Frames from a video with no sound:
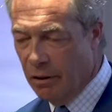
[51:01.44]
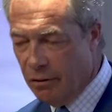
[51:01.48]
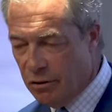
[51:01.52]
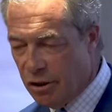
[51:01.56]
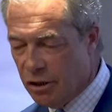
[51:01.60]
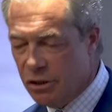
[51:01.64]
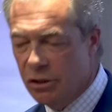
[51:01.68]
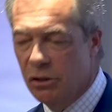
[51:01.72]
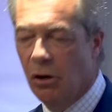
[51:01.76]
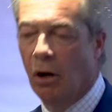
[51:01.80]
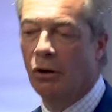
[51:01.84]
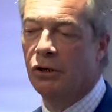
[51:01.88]

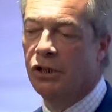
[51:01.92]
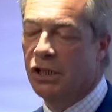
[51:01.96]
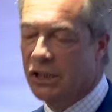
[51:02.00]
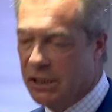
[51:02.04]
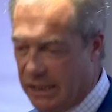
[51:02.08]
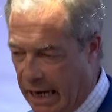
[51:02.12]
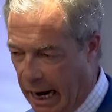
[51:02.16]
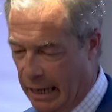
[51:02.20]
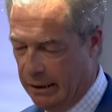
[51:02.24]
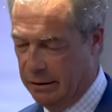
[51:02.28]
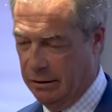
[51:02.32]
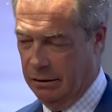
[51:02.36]
just not
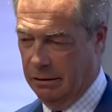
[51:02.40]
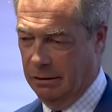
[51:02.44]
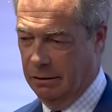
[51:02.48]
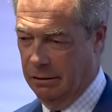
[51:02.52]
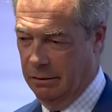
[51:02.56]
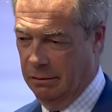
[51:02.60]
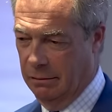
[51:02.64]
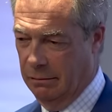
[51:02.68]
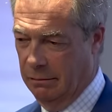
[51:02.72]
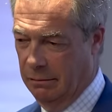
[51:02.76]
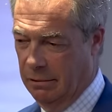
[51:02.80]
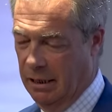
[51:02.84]

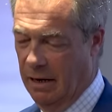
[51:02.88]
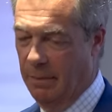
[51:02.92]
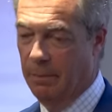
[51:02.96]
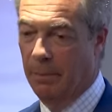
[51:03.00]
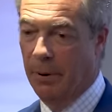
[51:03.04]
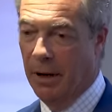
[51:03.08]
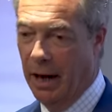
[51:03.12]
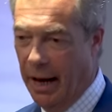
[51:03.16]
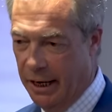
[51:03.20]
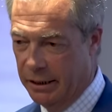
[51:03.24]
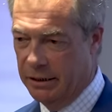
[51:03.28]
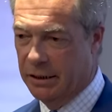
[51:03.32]
discussed in
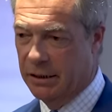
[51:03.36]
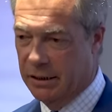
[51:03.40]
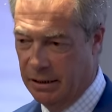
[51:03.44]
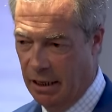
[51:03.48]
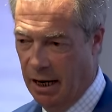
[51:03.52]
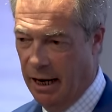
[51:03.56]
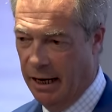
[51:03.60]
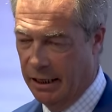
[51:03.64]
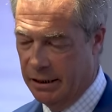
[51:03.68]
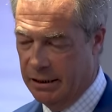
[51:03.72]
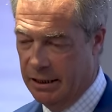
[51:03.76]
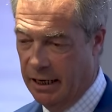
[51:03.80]
polite
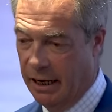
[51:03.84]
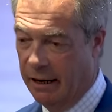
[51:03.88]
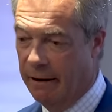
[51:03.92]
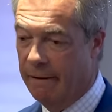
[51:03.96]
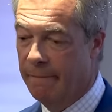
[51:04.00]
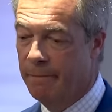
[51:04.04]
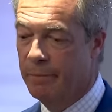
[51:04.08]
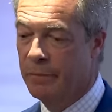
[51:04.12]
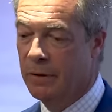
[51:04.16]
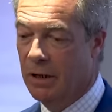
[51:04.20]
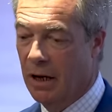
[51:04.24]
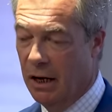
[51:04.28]
society
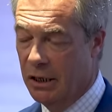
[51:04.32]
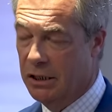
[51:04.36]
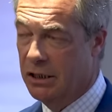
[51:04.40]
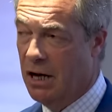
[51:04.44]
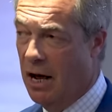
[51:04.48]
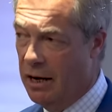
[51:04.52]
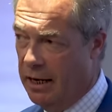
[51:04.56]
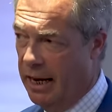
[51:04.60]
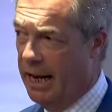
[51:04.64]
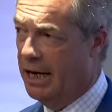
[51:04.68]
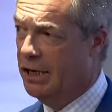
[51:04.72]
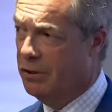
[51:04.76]
and
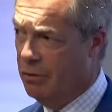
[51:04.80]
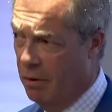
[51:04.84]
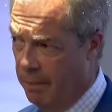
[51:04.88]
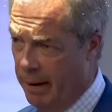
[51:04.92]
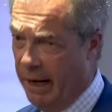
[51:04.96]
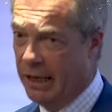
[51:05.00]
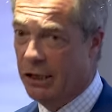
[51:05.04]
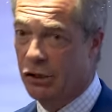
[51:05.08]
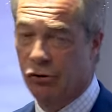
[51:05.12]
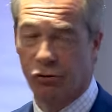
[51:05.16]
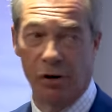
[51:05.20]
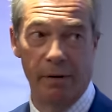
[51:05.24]
turn it into a
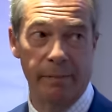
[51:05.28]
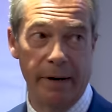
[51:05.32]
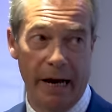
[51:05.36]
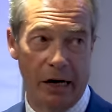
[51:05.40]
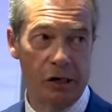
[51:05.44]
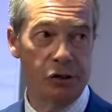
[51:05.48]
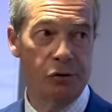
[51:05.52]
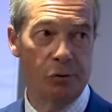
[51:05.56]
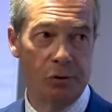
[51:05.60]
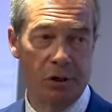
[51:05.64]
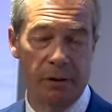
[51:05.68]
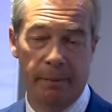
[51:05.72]
mainstream
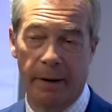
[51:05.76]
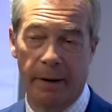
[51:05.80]
national